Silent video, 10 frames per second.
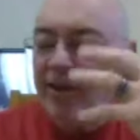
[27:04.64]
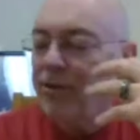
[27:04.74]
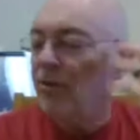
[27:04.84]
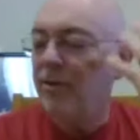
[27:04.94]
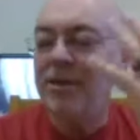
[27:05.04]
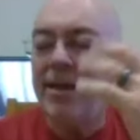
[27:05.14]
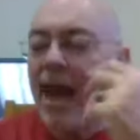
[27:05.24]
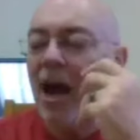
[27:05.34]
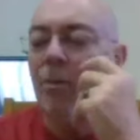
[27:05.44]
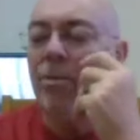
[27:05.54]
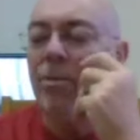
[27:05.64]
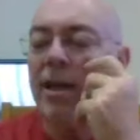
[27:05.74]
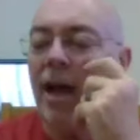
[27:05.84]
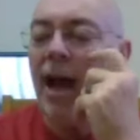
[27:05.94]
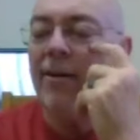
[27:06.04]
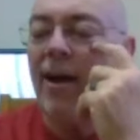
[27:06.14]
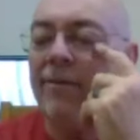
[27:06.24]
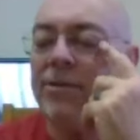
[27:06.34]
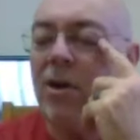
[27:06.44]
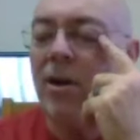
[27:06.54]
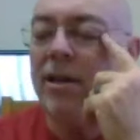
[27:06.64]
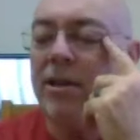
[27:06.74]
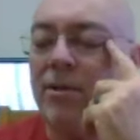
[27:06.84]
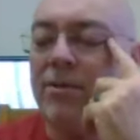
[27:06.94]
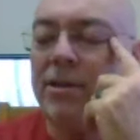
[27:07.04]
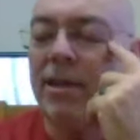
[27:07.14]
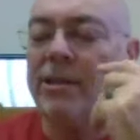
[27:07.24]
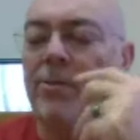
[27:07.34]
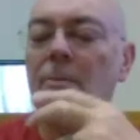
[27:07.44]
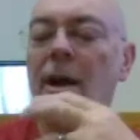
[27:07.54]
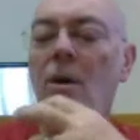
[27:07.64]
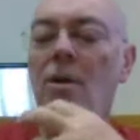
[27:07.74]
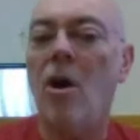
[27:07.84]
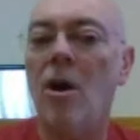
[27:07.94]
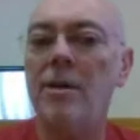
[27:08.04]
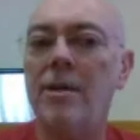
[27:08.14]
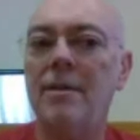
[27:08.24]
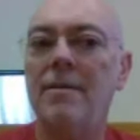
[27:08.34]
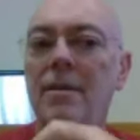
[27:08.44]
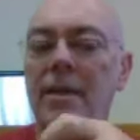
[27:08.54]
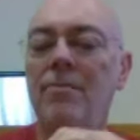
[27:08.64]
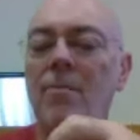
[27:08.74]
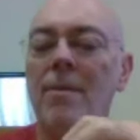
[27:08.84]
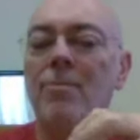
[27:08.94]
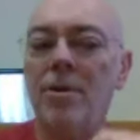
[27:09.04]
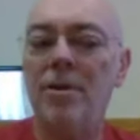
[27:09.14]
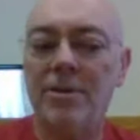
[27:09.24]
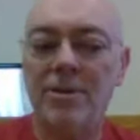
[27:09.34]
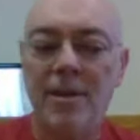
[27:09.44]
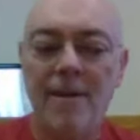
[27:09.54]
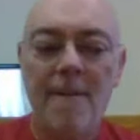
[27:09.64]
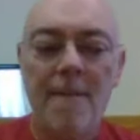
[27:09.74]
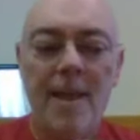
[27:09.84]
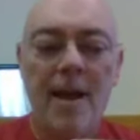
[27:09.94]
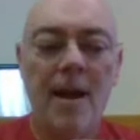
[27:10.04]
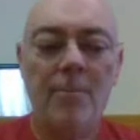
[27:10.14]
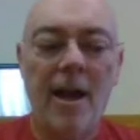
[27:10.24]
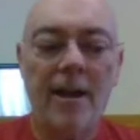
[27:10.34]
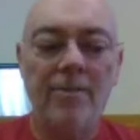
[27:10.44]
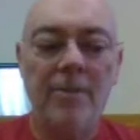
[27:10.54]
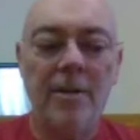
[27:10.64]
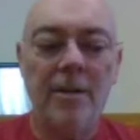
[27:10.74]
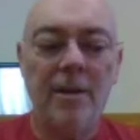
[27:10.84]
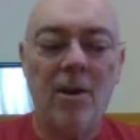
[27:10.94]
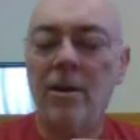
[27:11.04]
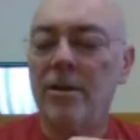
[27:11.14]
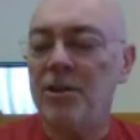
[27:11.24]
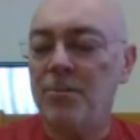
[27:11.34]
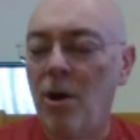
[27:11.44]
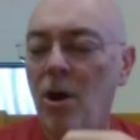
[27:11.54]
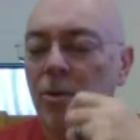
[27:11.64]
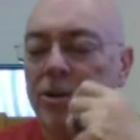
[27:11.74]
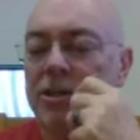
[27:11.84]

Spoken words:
through this now, but I've started using some of my own art in my books. Like The Artist Spoke, which